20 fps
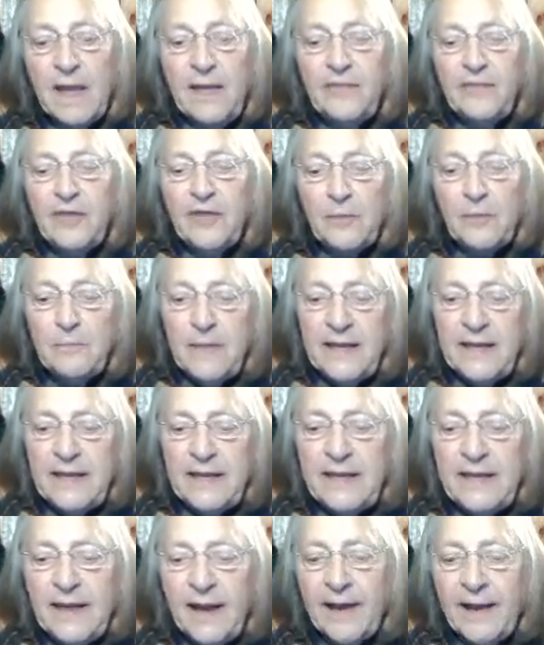There are
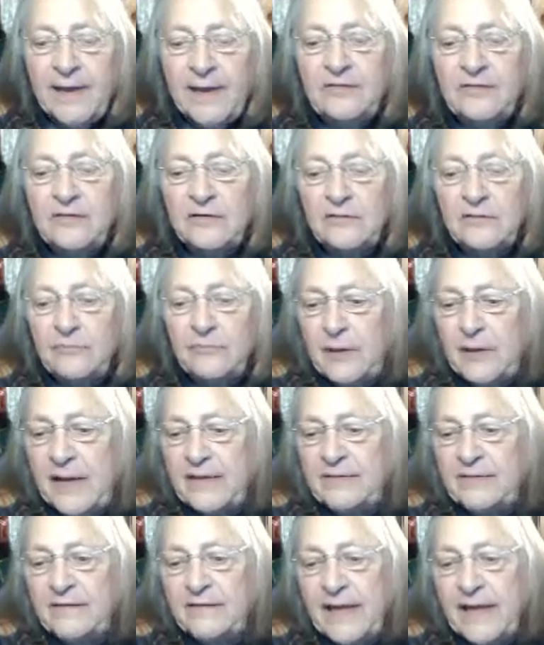many kinds of
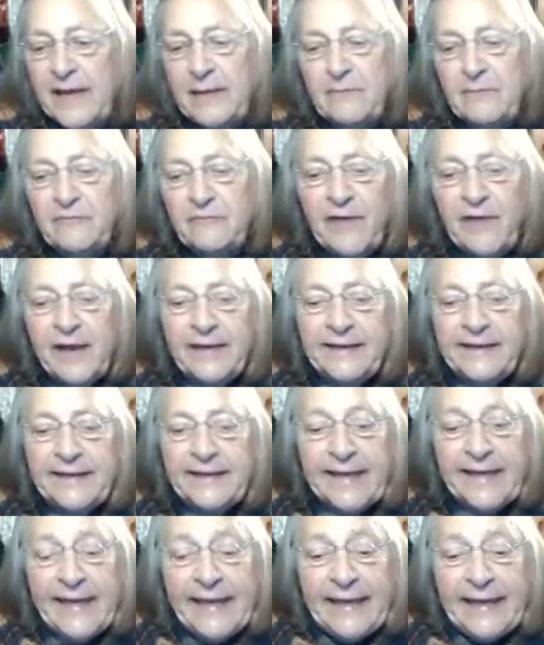place name
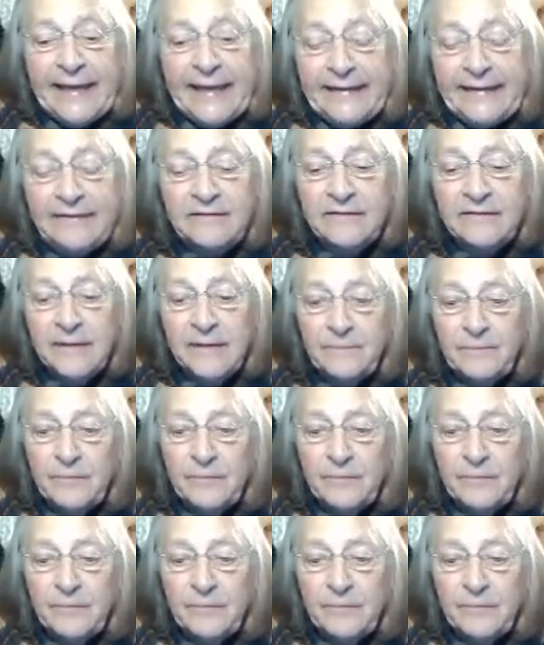finding aids.